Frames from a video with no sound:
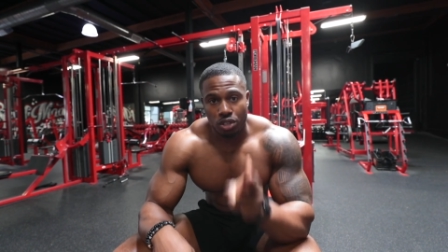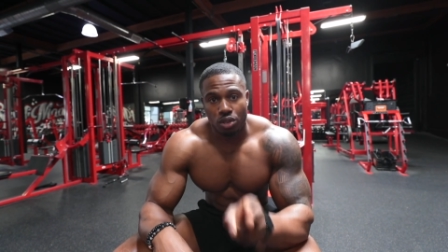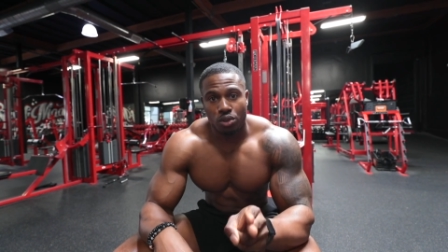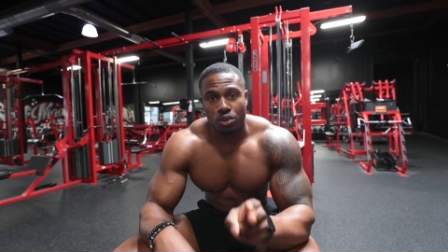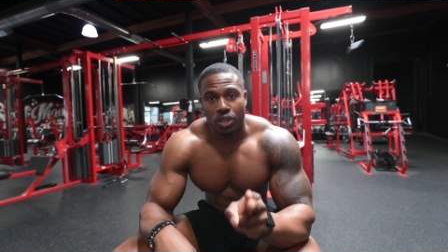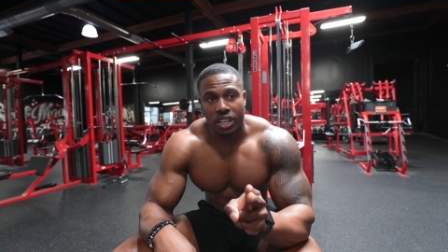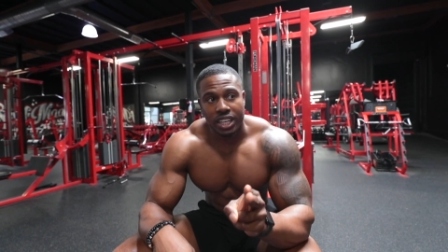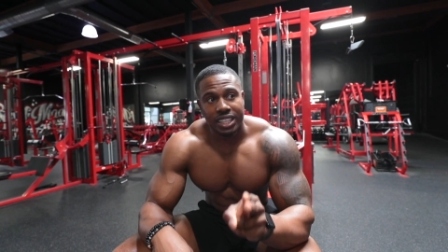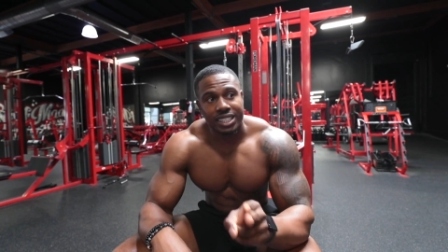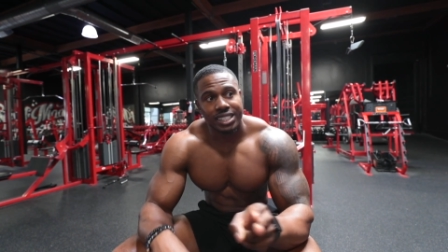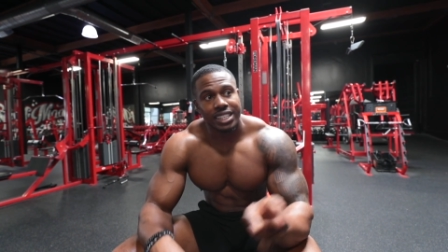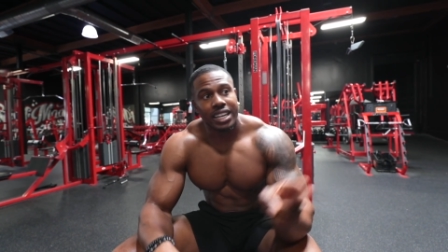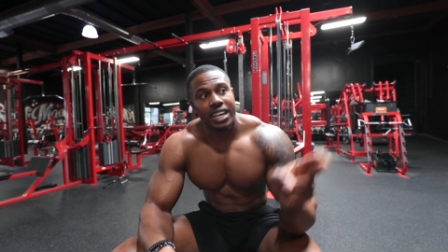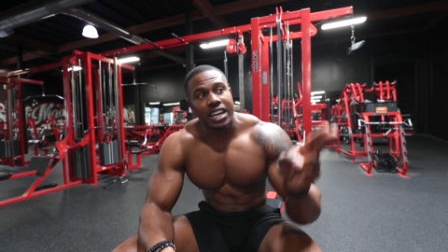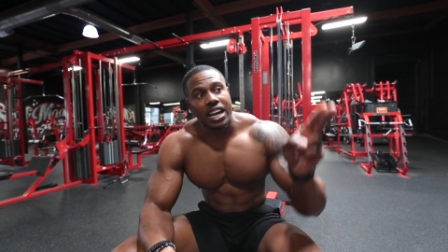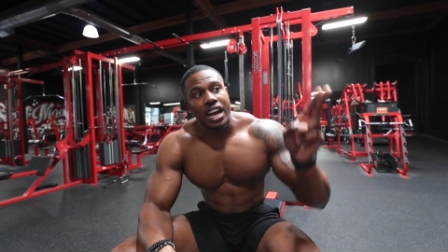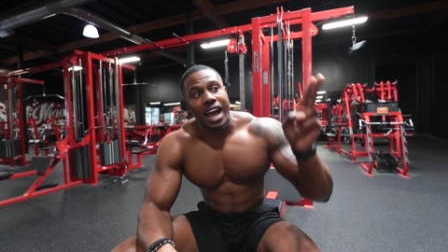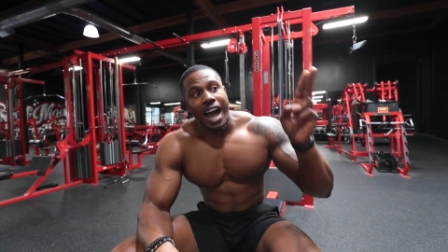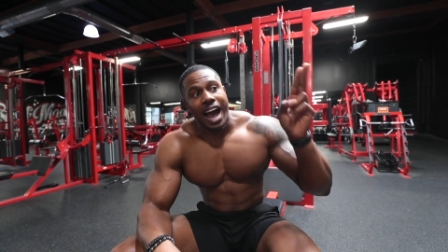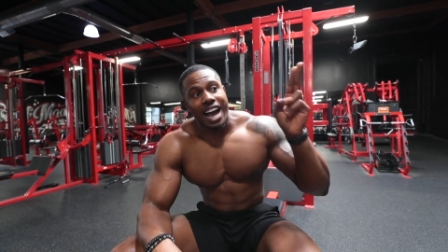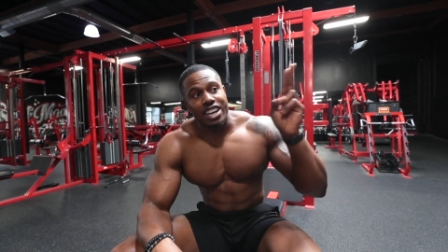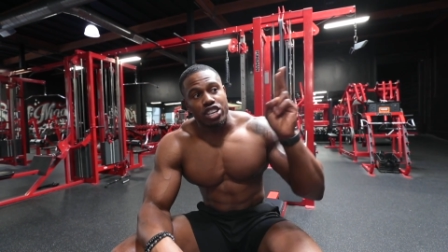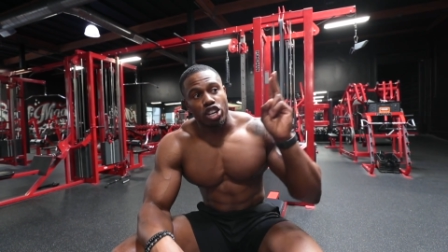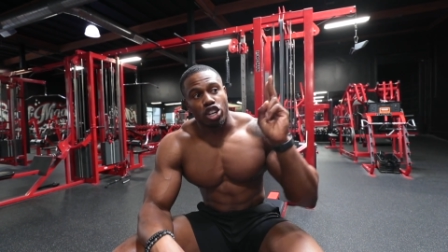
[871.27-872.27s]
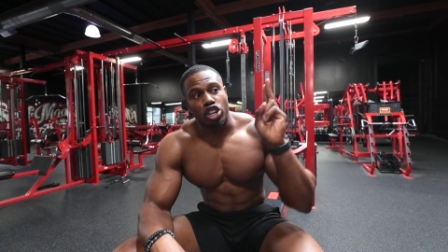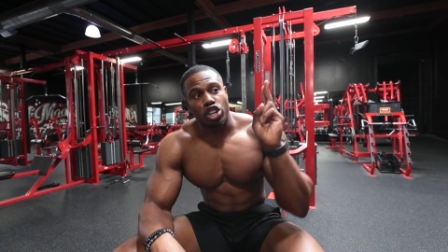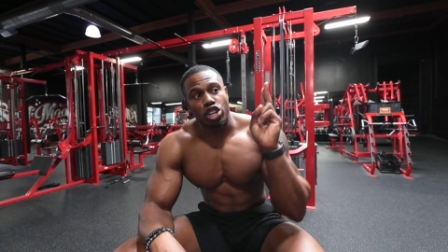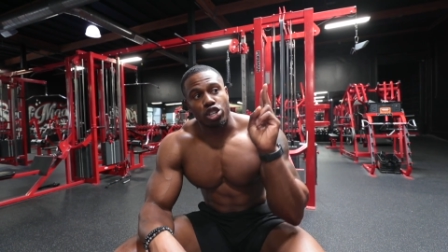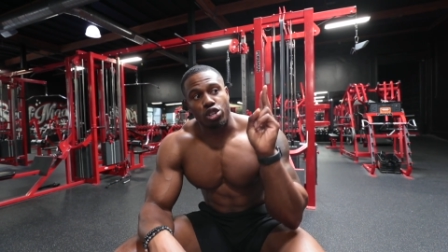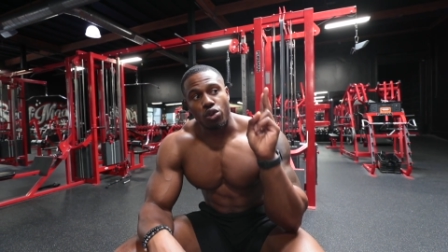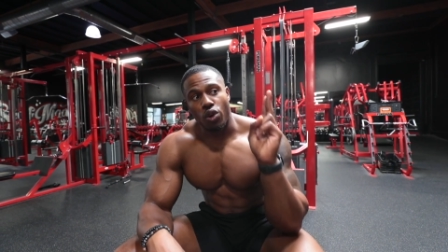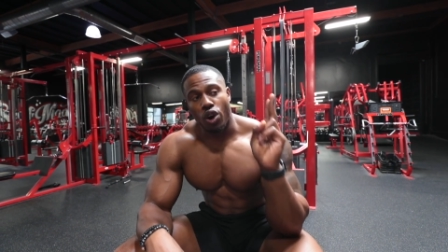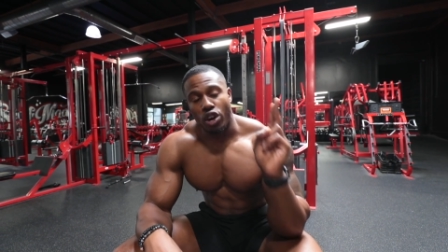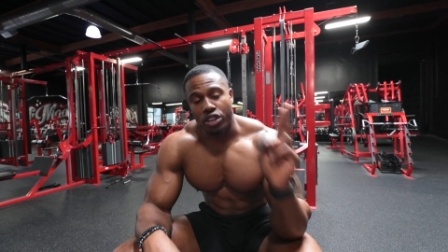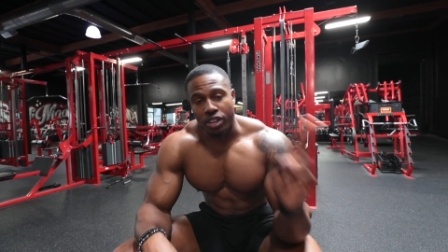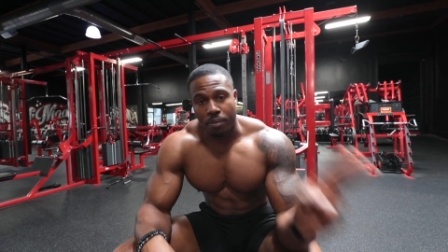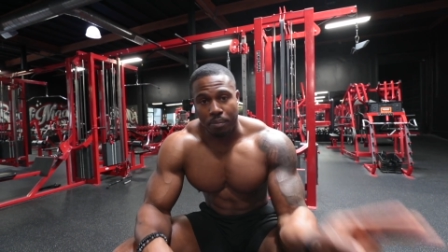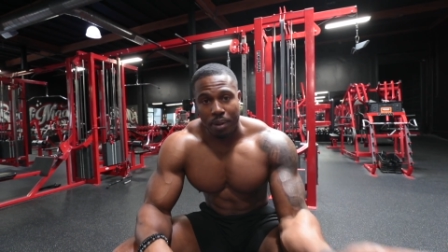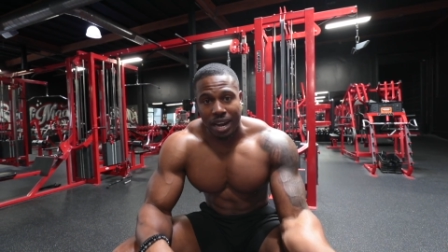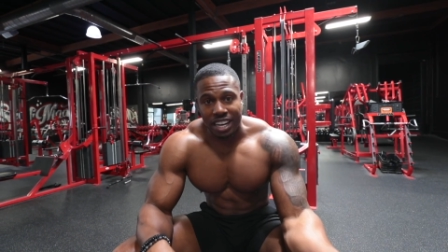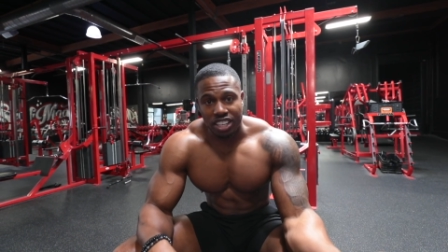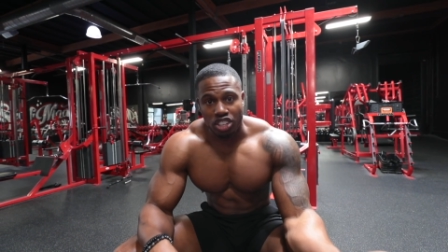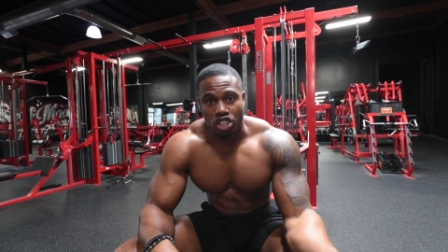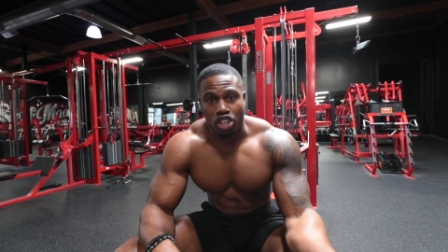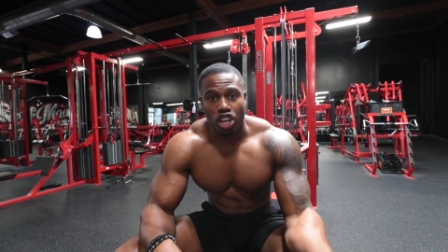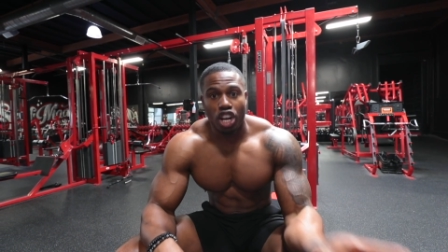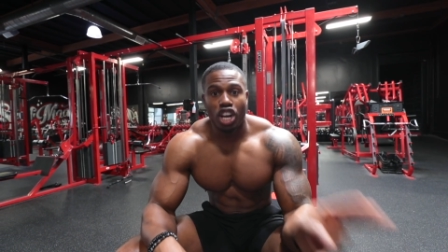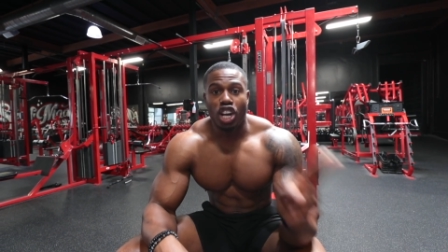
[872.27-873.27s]
do this and you're going to do it on the
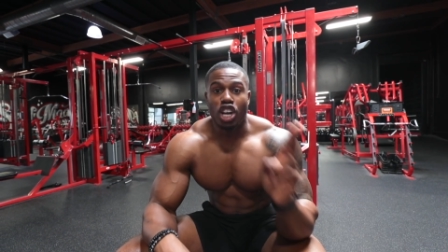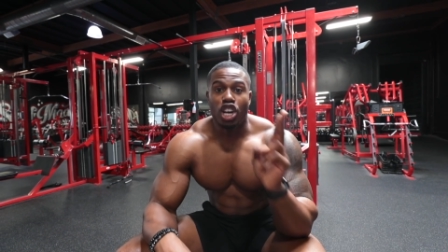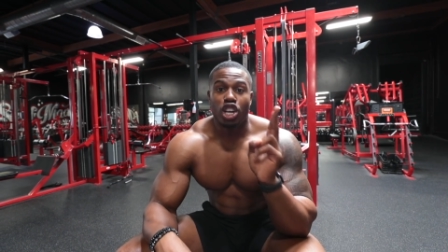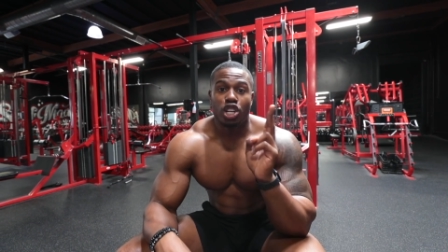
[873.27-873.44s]
bench,